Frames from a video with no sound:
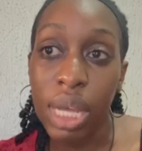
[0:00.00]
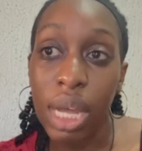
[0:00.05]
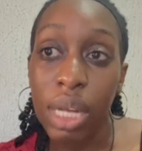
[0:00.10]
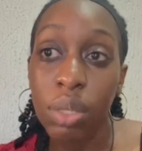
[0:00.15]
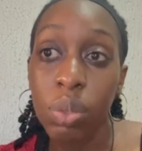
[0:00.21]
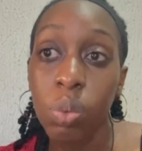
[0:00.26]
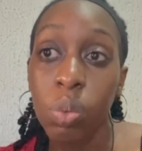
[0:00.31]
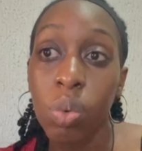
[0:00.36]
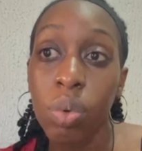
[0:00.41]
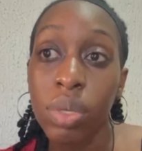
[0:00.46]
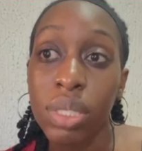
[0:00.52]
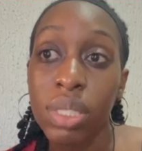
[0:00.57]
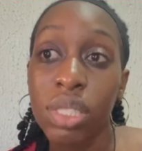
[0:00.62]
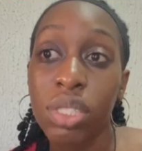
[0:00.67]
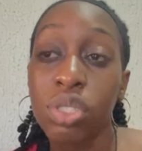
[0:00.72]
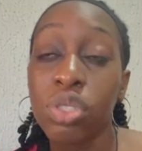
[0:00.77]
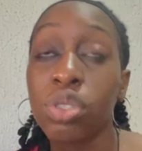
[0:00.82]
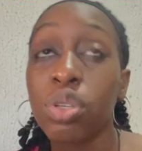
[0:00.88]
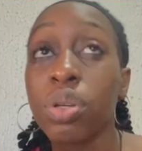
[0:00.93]
and was
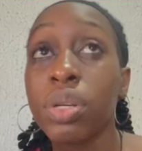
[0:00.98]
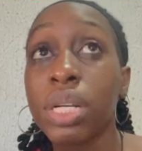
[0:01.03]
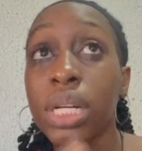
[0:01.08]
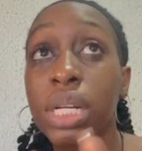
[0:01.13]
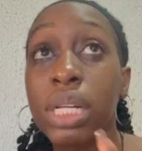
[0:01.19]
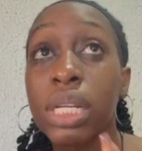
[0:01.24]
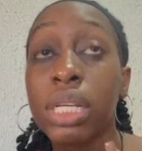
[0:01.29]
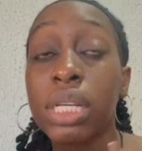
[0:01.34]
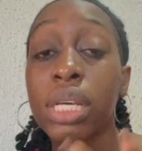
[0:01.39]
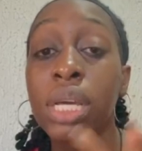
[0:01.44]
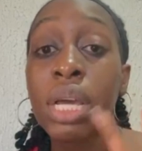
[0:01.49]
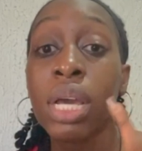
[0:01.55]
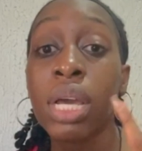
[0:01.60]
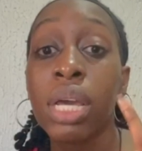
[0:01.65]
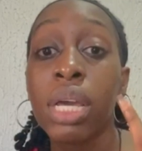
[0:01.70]
historically